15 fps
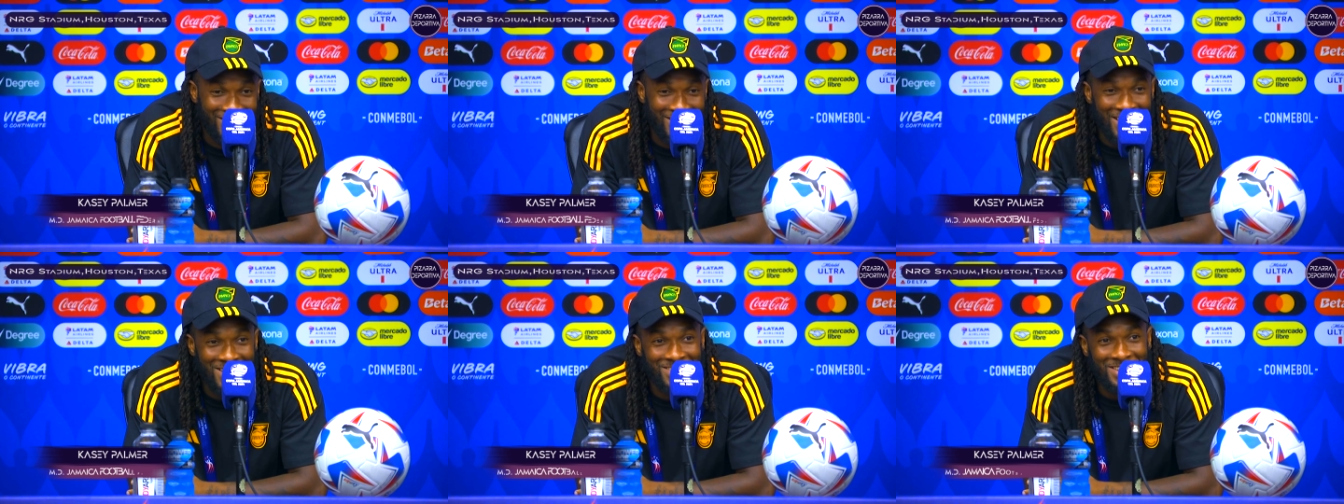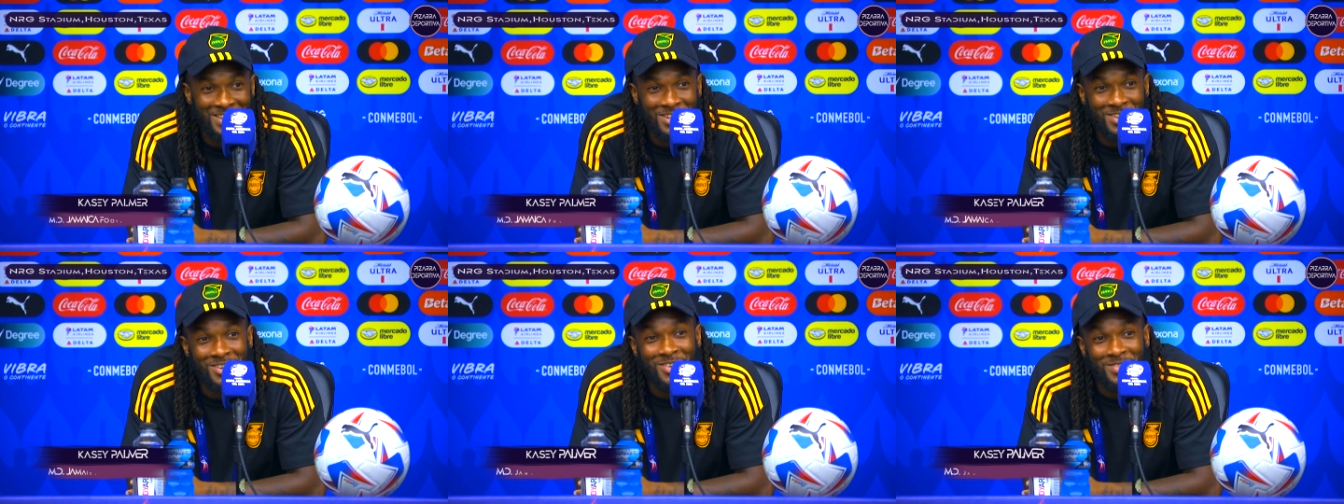silently
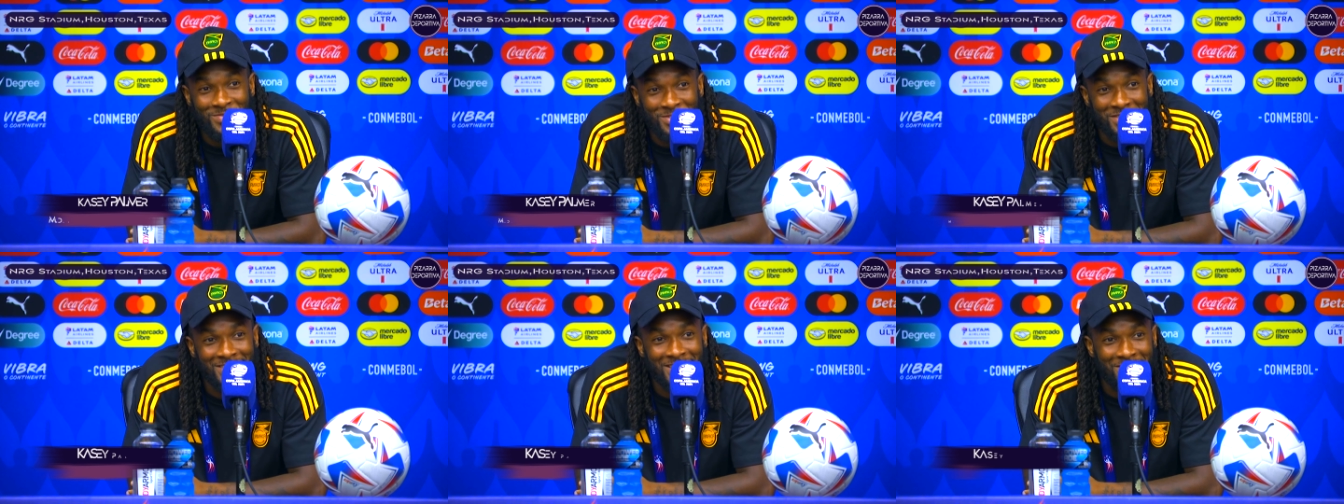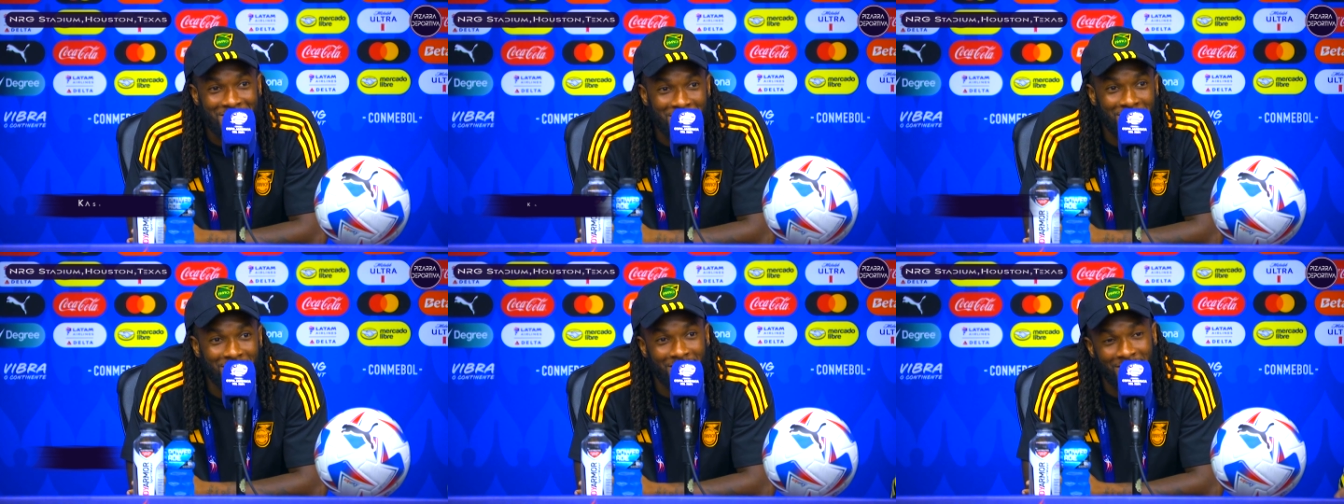confident that
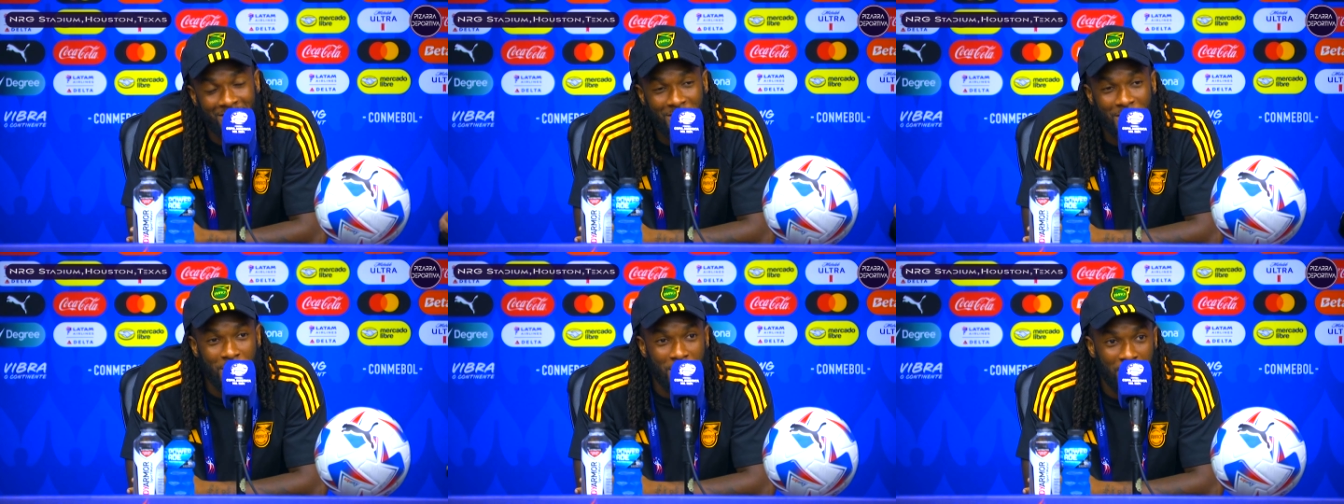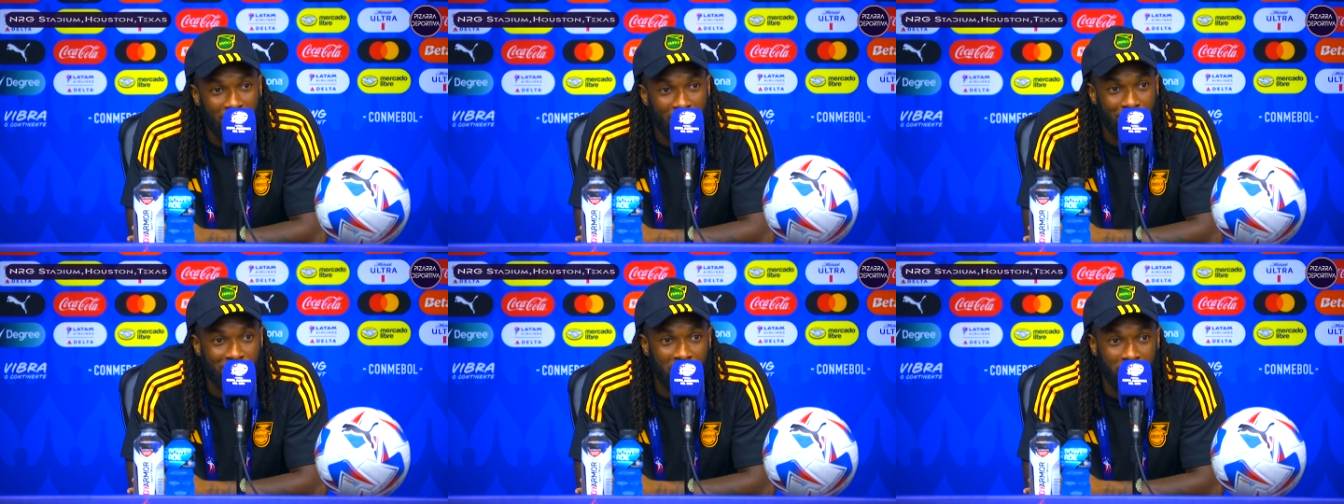we can
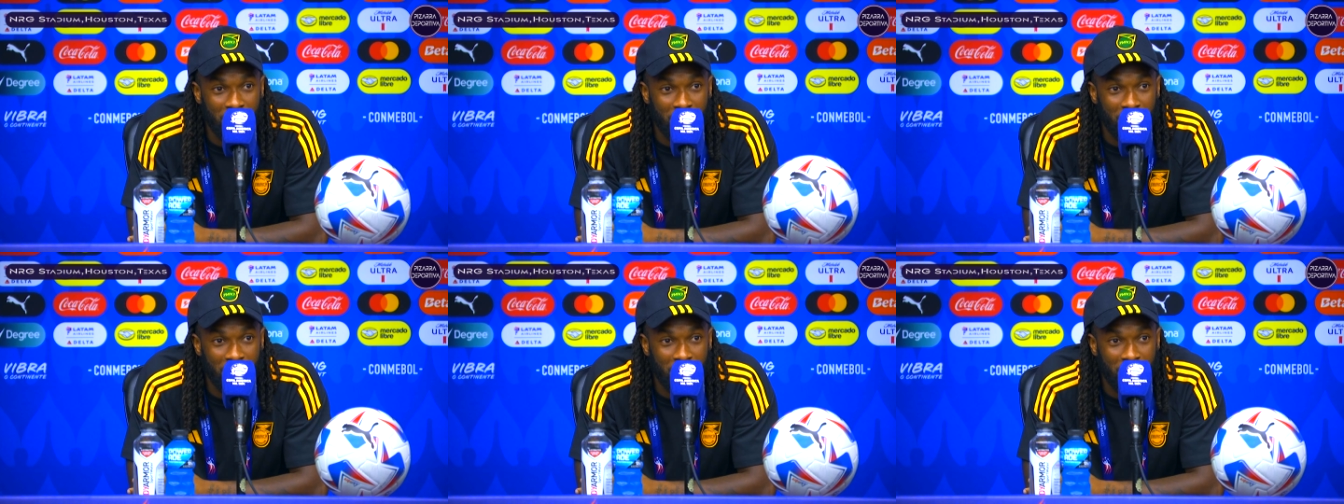come out